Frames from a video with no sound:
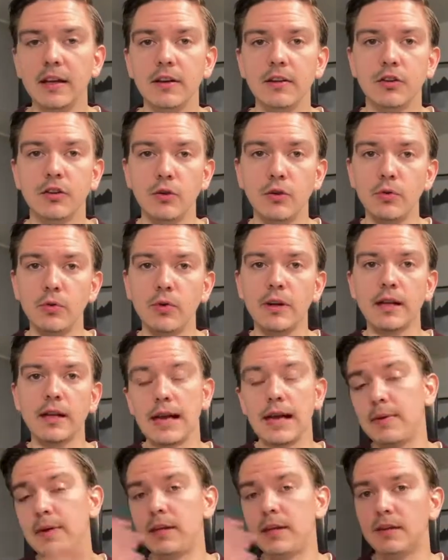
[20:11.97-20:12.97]

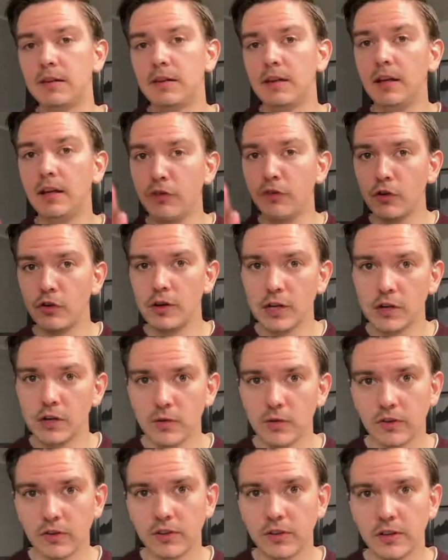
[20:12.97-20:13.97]
if you're
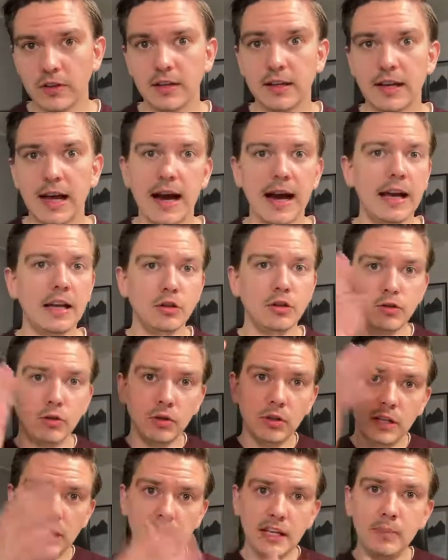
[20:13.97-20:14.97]
interested that I do
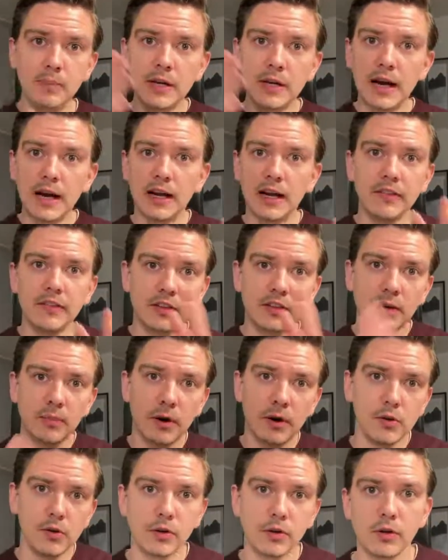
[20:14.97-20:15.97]
deep dives
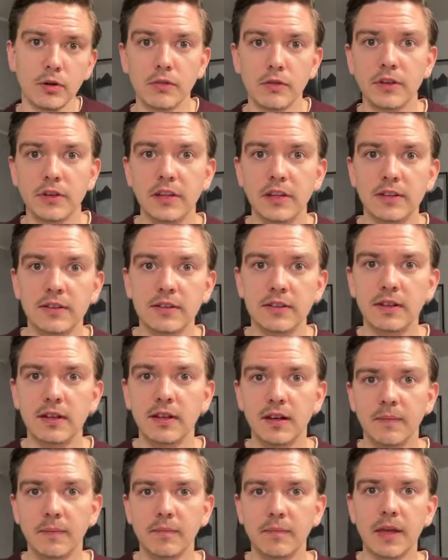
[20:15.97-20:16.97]
about all of these
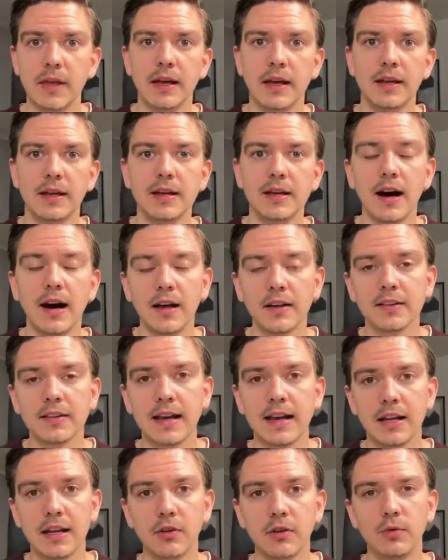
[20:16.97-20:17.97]
task
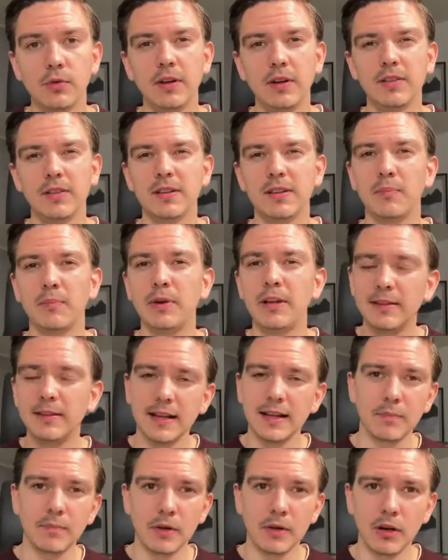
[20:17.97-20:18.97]
categories, then please
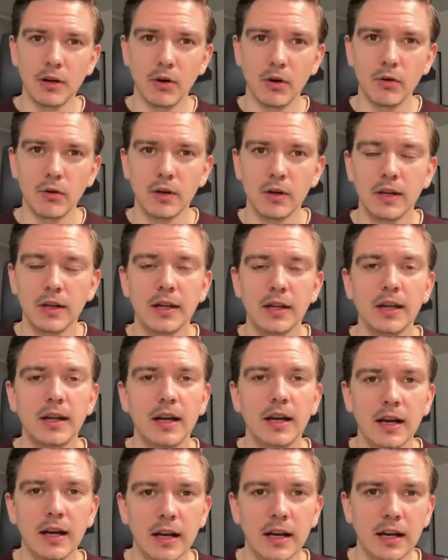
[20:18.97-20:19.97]
let me know.
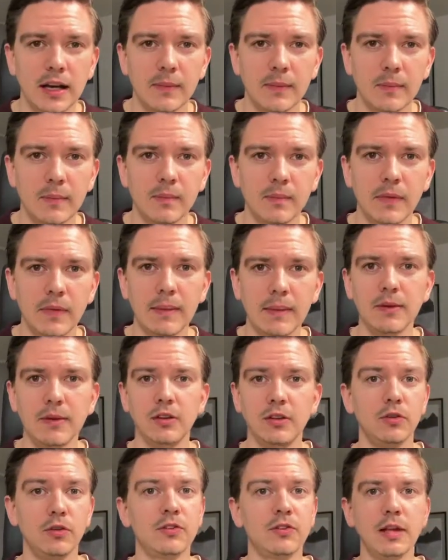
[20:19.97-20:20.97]
Maybe
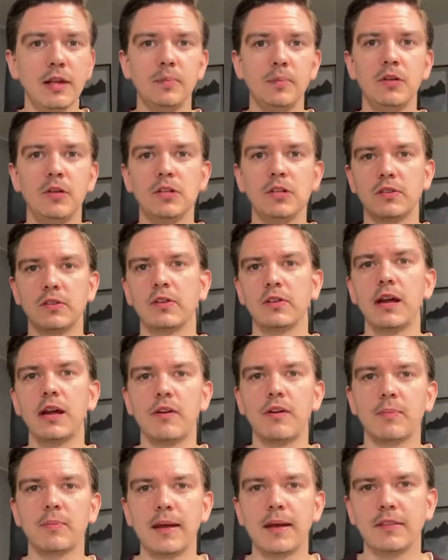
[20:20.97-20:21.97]
you send me just a
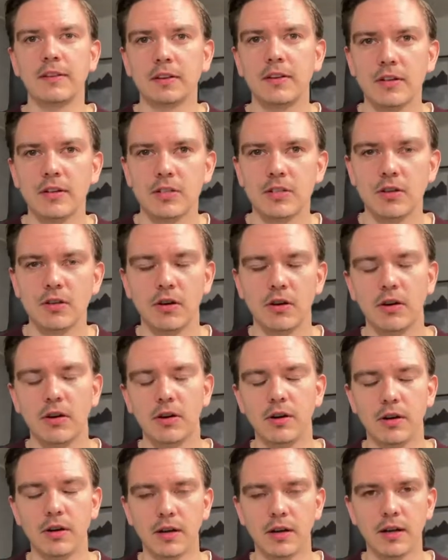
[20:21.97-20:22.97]
direct message
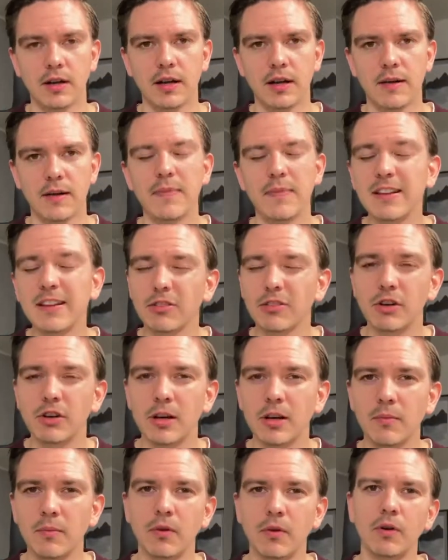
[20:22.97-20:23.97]
on
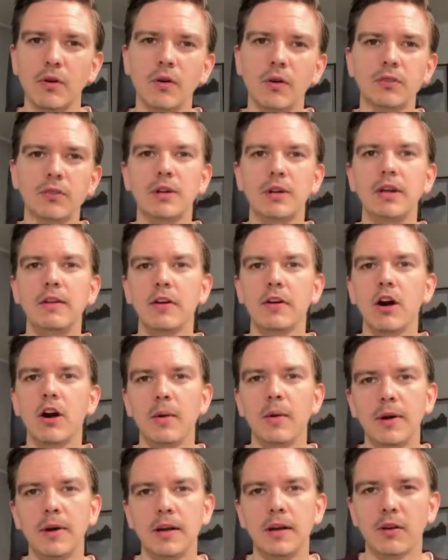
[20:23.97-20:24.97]
Instagram, or also leave a
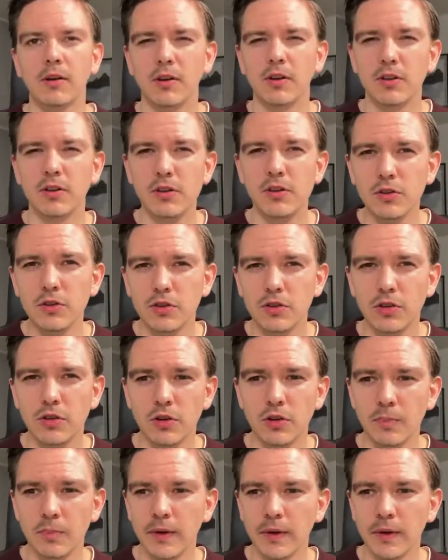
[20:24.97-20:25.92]
comment on YouTube.